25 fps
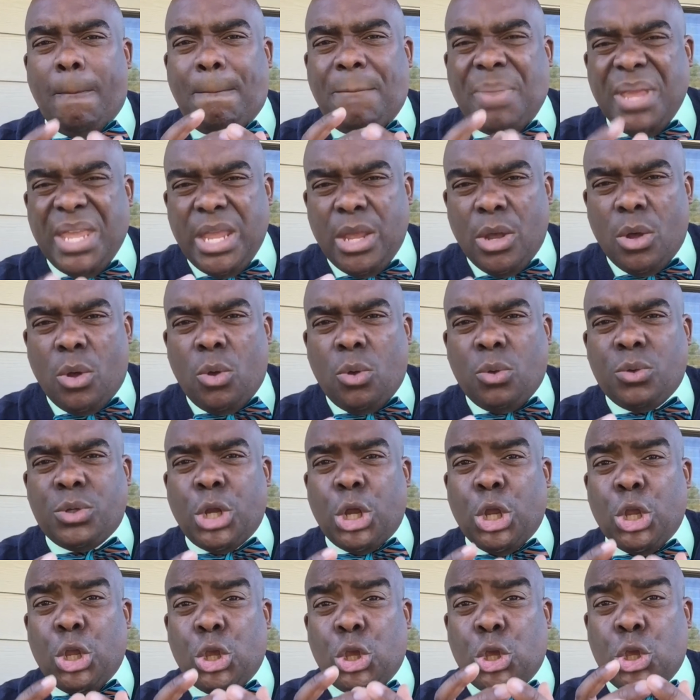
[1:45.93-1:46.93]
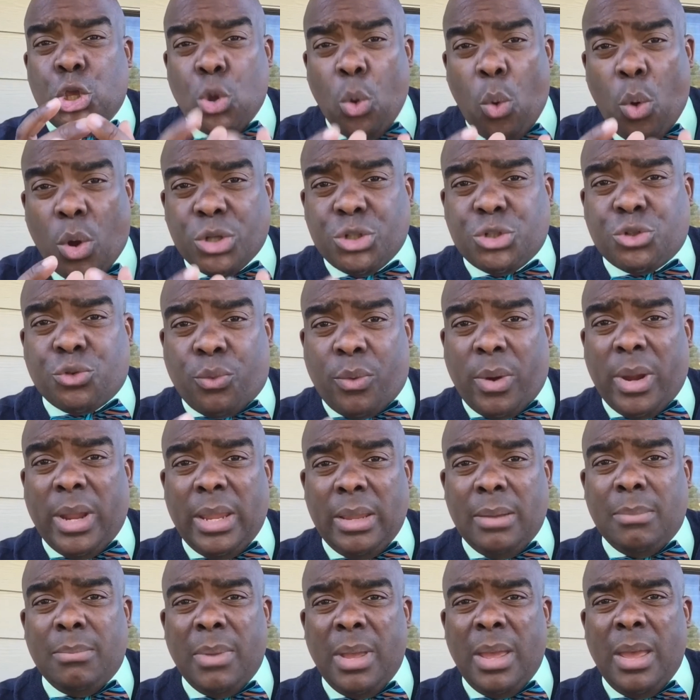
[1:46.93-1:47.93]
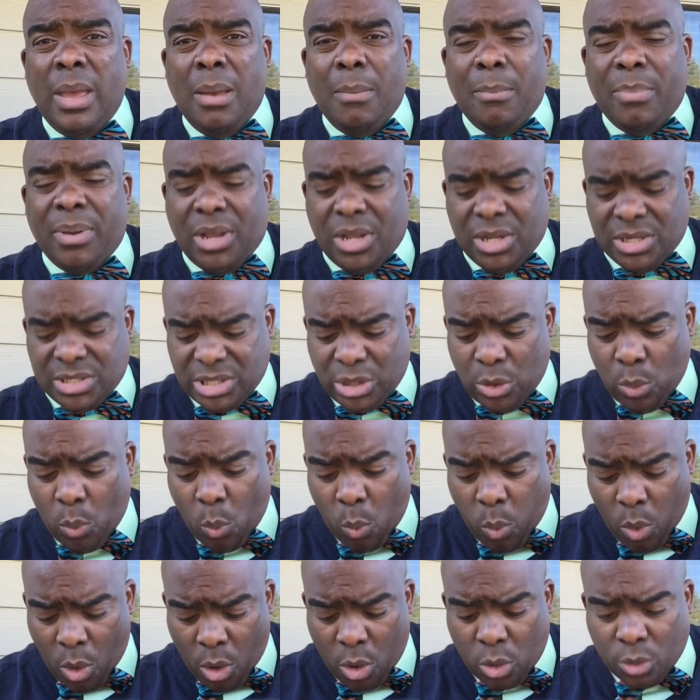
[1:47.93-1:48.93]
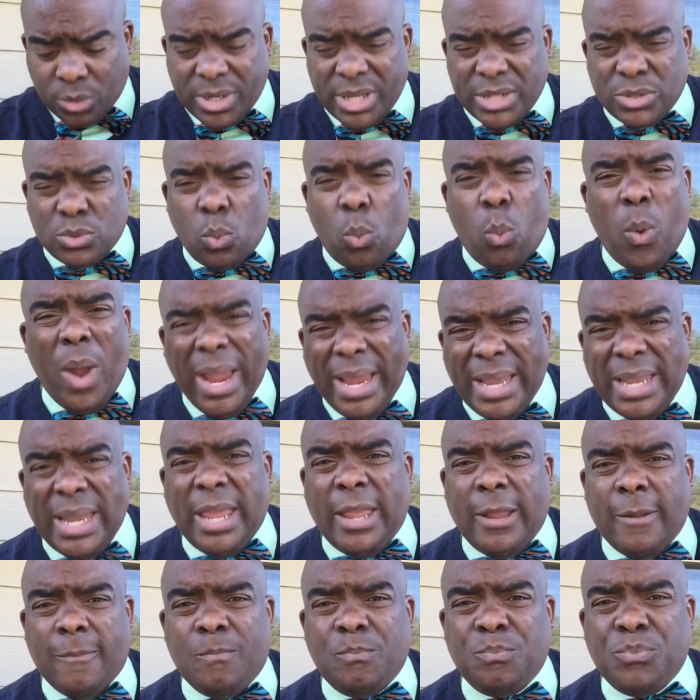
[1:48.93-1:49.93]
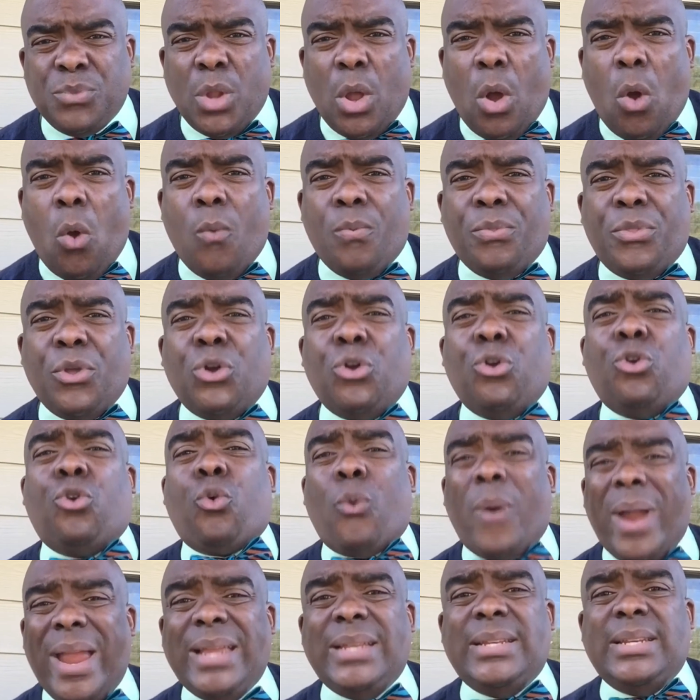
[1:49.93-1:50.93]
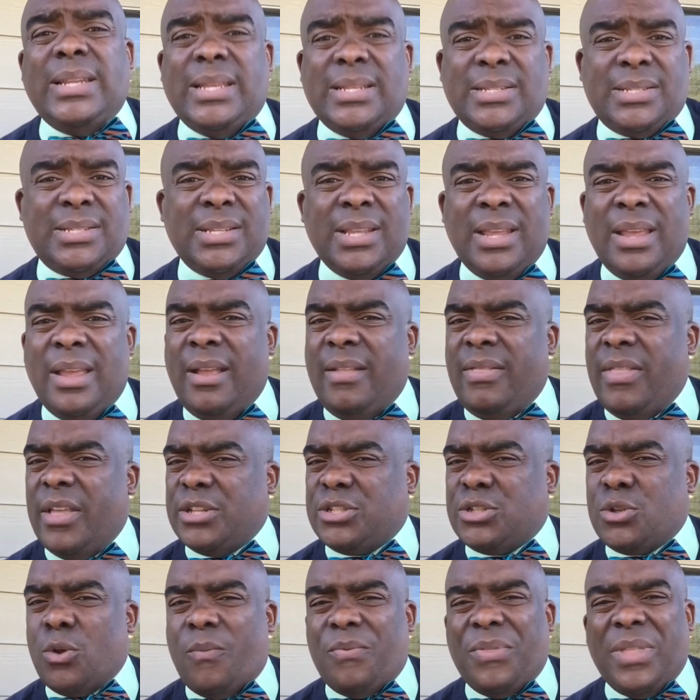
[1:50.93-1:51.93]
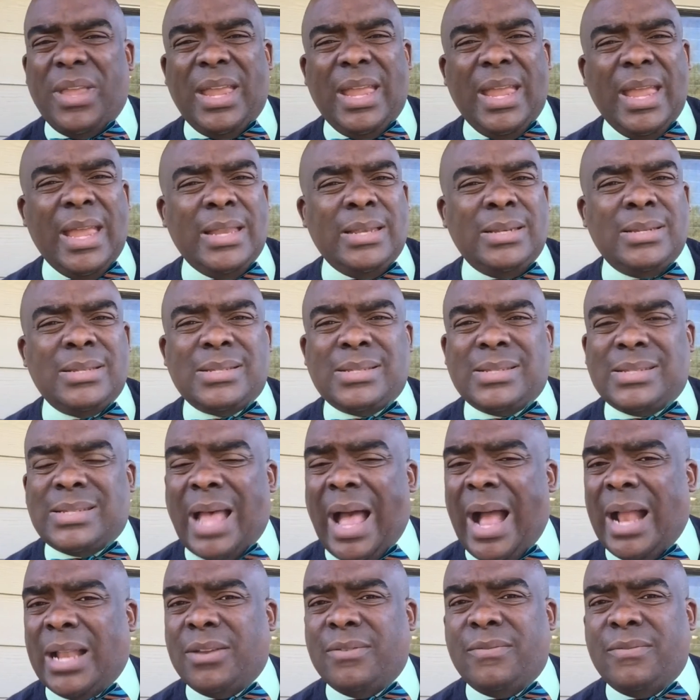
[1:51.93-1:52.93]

Build your dream, because the world is waiting on the greatness that's on the inside